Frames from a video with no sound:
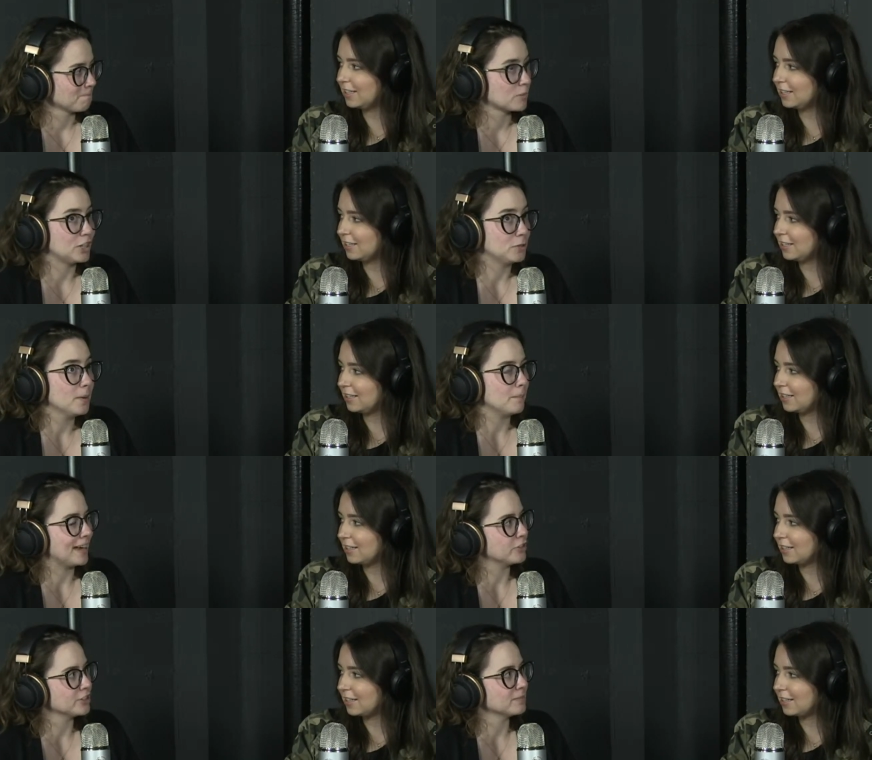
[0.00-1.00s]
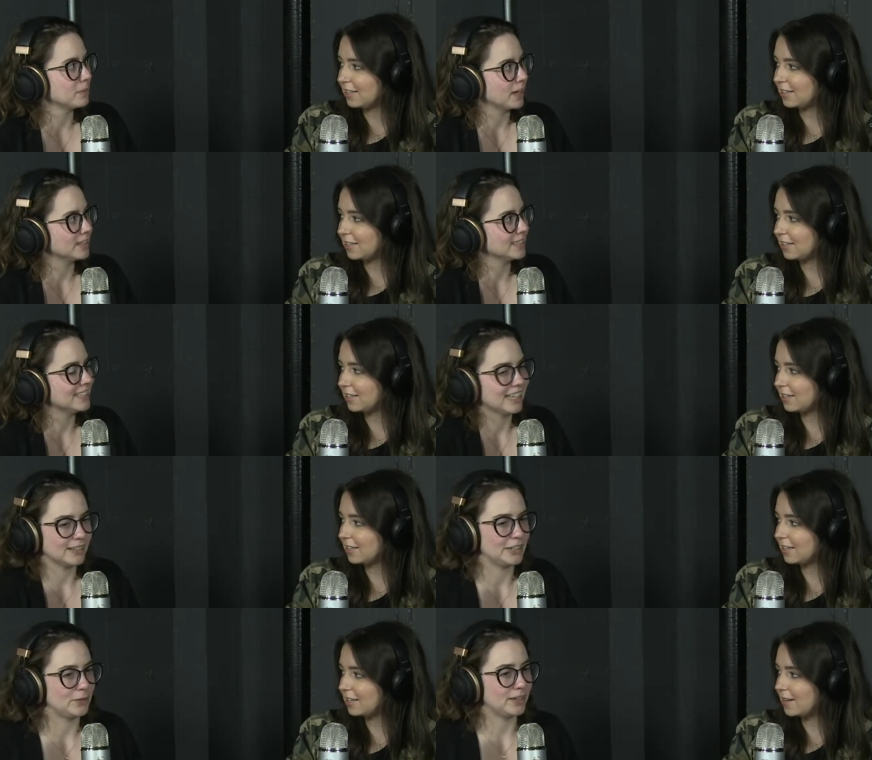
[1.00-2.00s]
Speaker 1: Can you imagine Beyonce
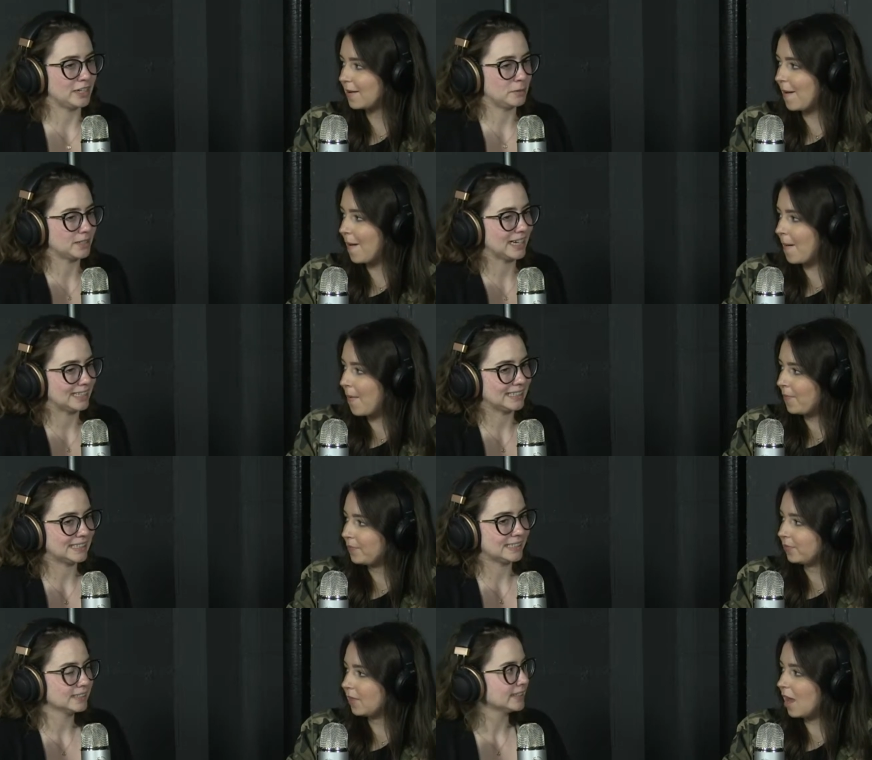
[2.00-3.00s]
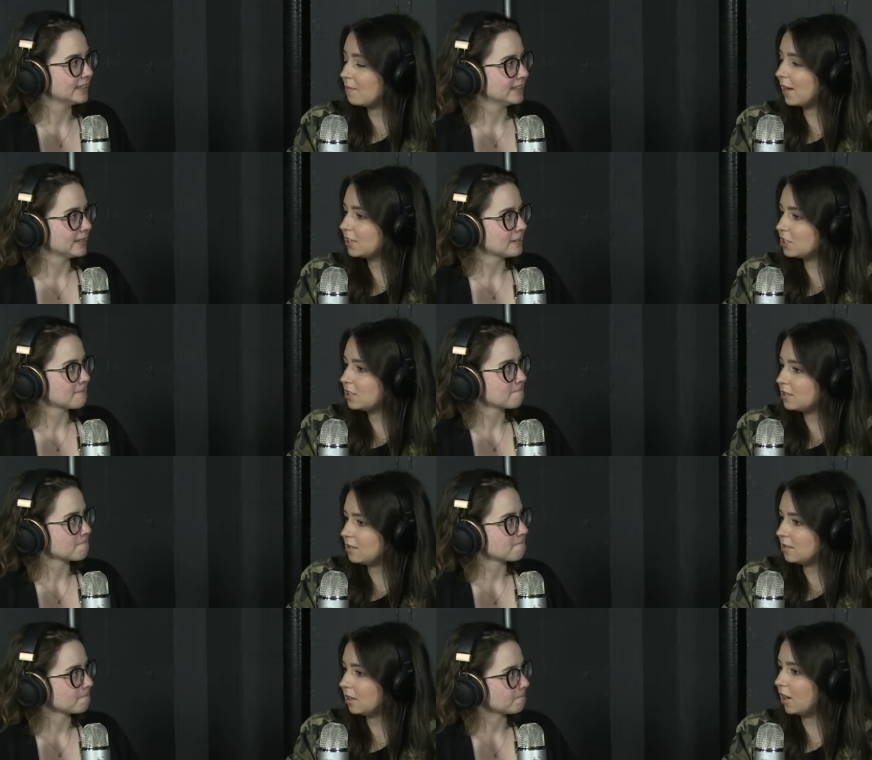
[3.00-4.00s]
telling you that you were talented?
Speaker 2: Imagine
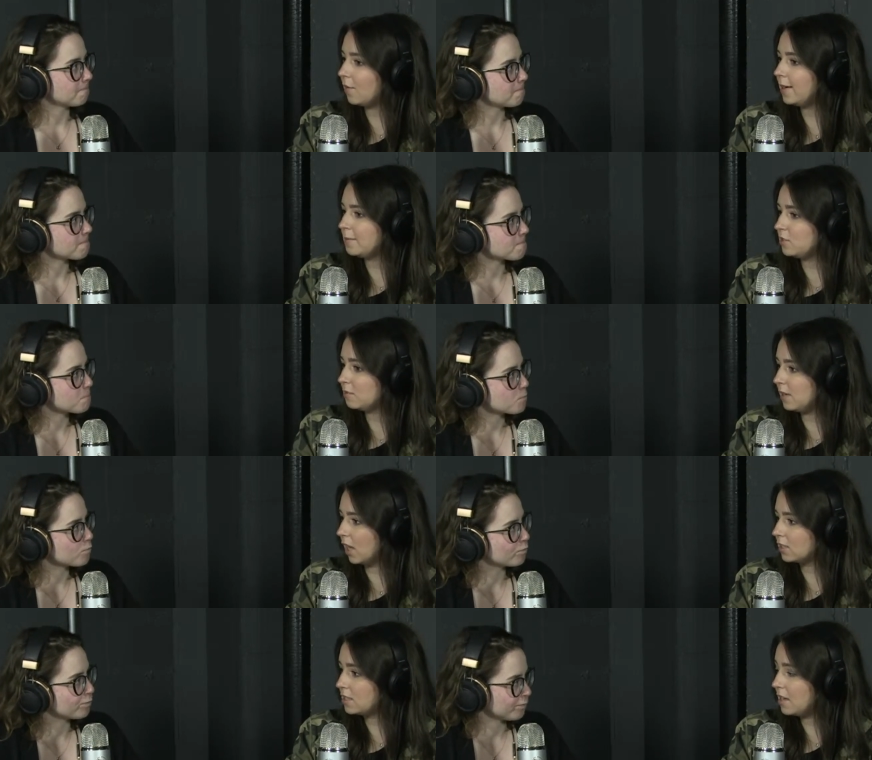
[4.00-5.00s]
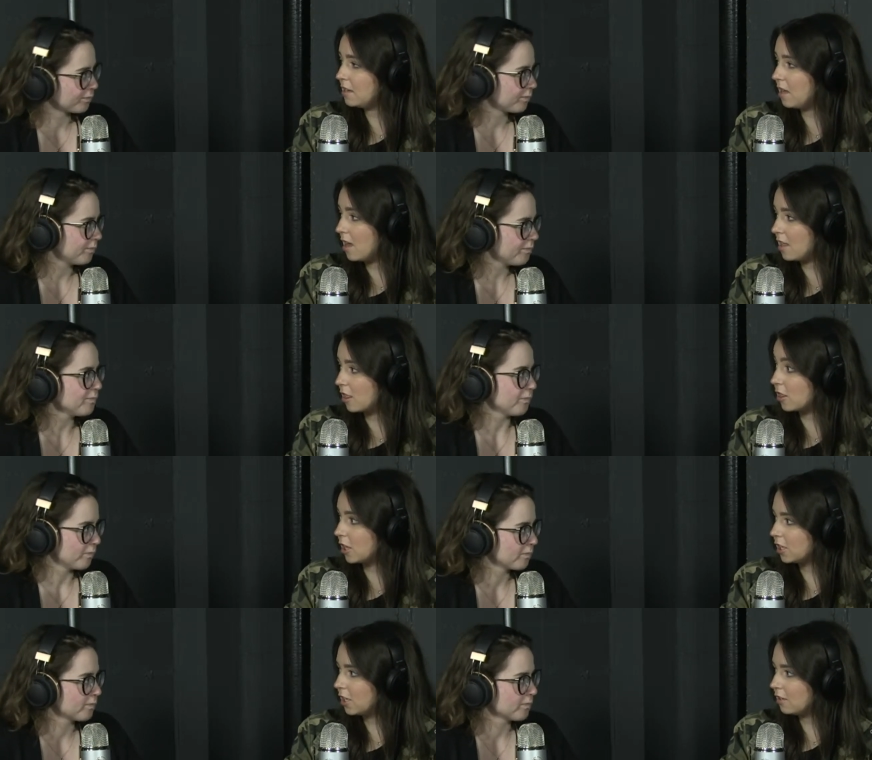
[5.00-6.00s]
going up to Beyonce
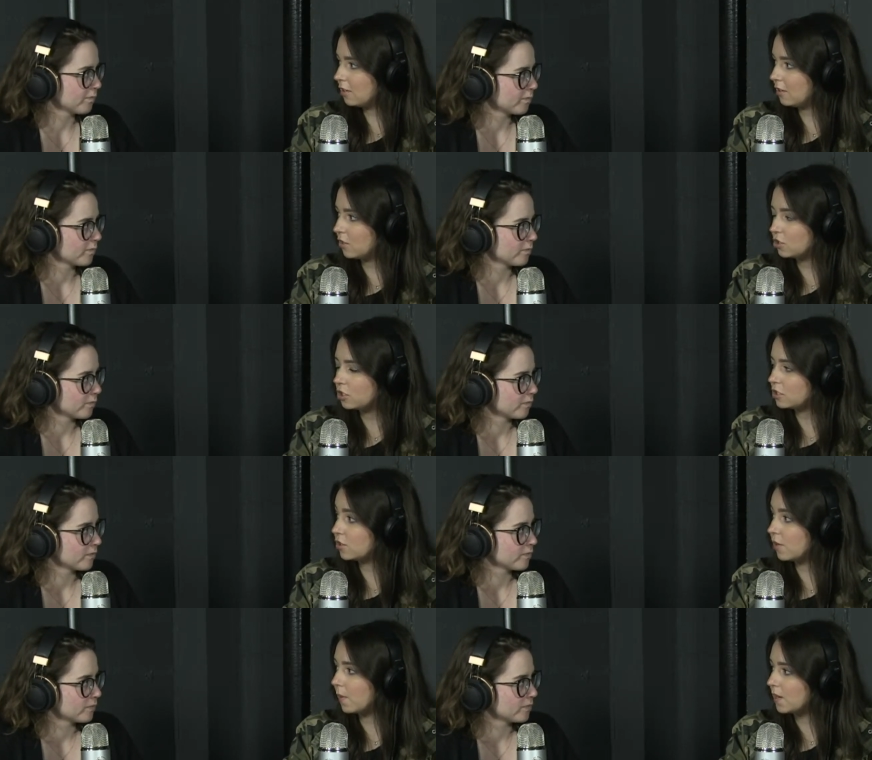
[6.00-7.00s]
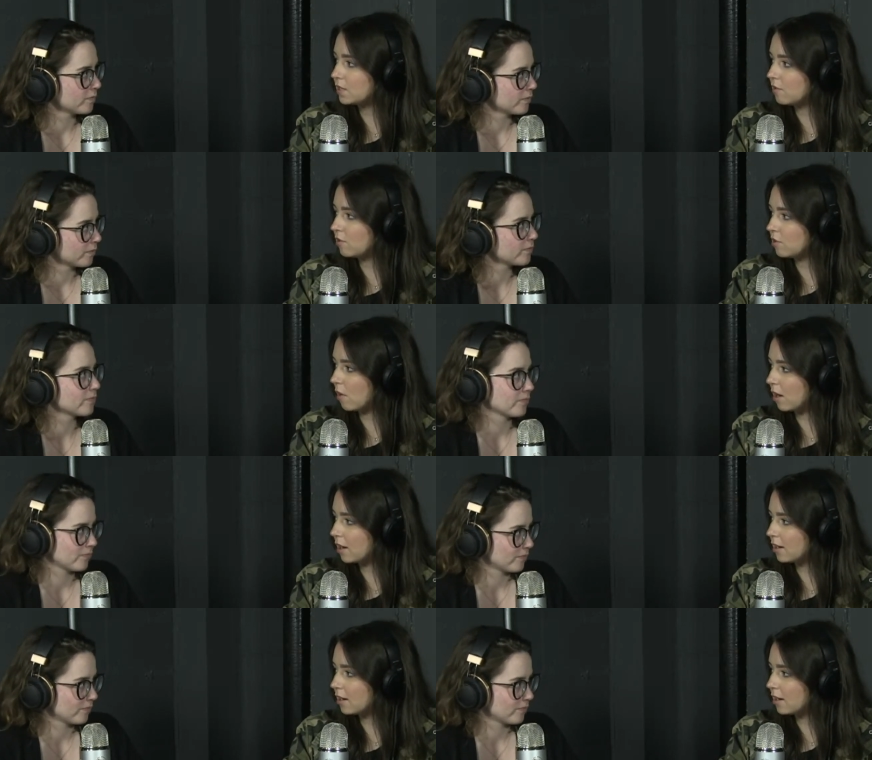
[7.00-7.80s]
thinking she has no idea who you are,